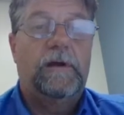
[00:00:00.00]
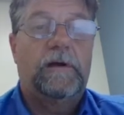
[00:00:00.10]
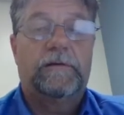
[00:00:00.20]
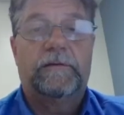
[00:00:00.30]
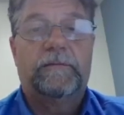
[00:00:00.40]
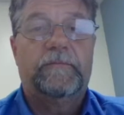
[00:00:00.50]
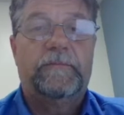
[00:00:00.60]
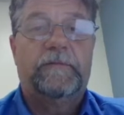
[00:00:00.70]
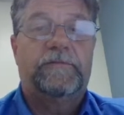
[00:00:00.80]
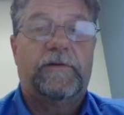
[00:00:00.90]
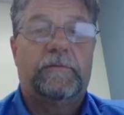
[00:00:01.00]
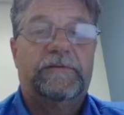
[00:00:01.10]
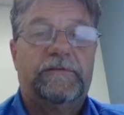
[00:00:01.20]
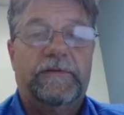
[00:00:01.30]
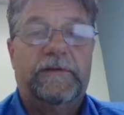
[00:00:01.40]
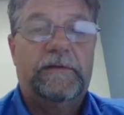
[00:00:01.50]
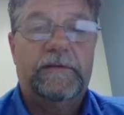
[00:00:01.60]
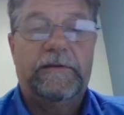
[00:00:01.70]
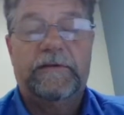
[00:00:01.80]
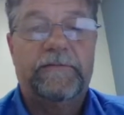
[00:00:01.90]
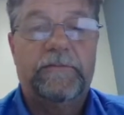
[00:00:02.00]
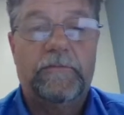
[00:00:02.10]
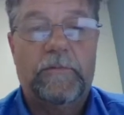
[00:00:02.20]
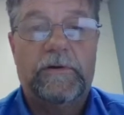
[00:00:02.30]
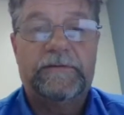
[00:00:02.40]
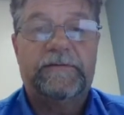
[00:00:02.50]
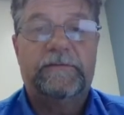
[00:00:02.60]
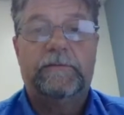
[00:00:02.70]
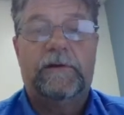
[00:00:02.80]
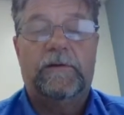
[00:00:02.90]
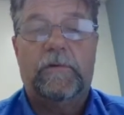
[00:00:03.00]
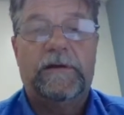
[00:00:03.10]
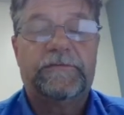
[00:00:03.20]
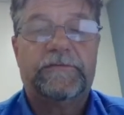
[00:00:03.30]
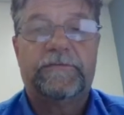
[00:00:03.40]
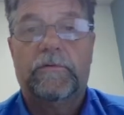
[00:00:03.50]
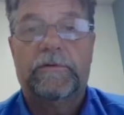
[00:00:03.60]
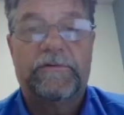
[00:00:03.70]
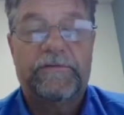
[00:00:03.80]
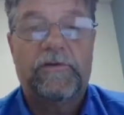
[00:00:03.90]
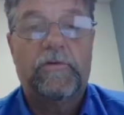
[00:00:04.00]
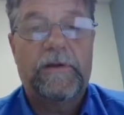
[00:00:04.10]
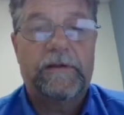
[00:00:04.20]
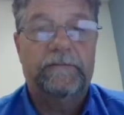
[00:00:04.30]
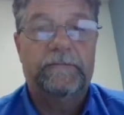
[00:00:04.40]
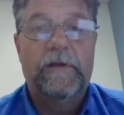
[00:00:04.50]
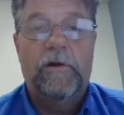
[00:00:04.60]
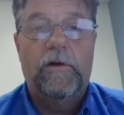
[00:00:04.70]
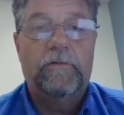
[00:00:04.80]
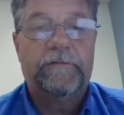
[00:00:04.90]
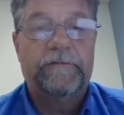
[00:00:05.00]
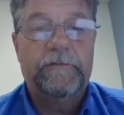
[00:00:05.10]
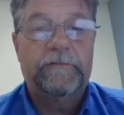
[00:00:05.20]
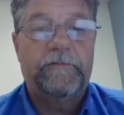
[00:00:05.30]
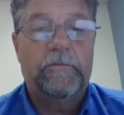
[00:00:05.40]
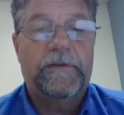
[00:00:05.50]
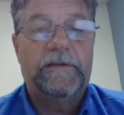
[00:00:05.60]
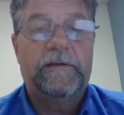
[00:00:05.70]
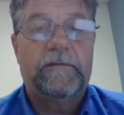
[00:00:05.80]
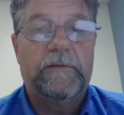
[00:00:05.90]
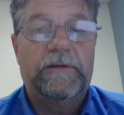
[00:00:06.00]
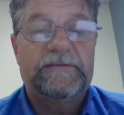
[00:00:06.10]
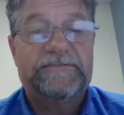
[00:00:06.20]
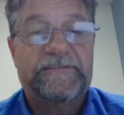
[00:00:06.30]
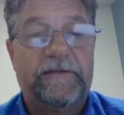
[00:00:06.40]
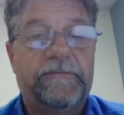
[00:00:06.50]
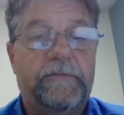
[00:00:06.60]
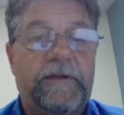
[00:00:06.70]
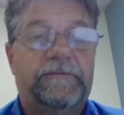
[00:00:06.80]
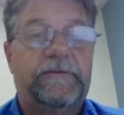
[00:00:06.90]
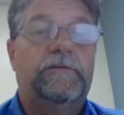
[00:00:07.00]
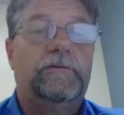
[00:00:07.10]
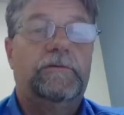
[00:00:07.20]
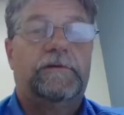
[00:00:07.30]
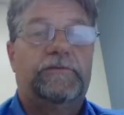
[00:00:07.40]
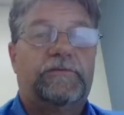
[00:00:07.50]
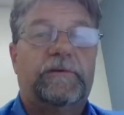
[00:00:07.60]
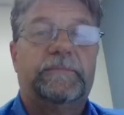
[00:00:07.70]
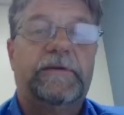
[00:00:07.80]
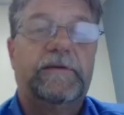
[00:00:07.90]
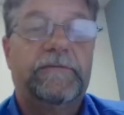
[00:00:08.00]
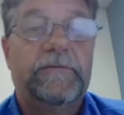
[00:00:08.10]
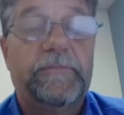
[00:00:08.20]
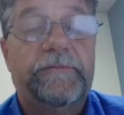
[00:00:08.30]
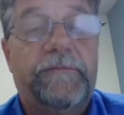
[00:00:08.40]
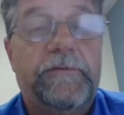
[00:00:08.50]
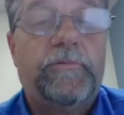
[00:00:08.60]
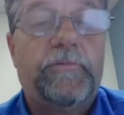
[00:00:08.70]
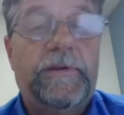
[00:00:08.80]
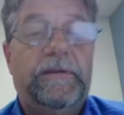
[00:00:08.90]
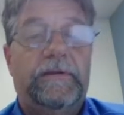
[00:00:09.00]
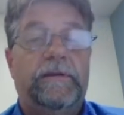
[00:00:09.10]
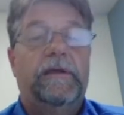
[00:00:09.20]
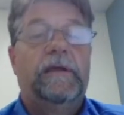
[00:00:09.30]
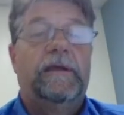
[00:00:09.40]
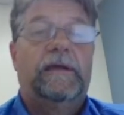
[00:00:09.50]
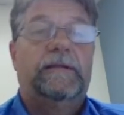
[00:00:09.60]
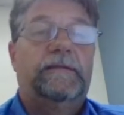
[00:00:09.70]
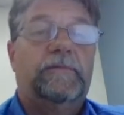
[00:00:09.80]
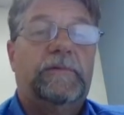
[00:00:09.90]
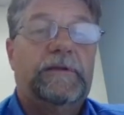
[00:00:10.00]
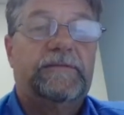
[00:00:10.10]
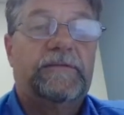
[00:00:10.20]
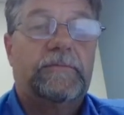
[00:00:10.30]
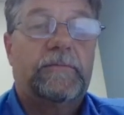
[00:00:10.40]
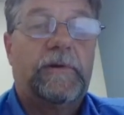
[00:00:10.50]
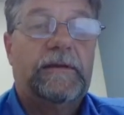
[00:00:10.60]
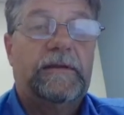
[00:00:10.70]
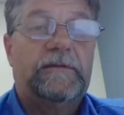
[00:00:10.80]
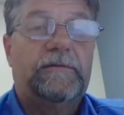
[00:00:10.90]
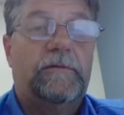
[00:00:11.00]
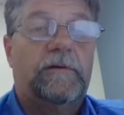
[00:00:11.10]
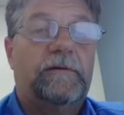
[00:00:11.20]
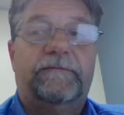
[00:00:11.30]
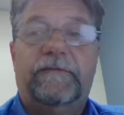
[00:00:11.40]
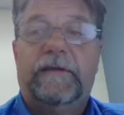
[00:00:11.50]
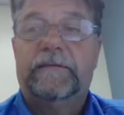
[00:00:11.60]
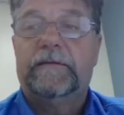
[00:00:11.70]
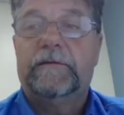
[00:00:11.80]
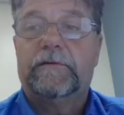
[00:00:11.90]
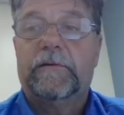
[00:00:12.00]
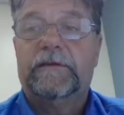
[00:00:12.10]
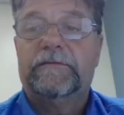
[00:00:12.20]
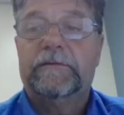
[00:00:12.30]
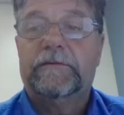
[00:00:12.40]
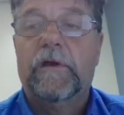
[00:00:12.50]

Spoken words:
are there's always a video here if you want to watch for just a quick overview of the week stuff that we have to do, or a script here if you'd prefer to read it. And then we can jump right into our faith integration.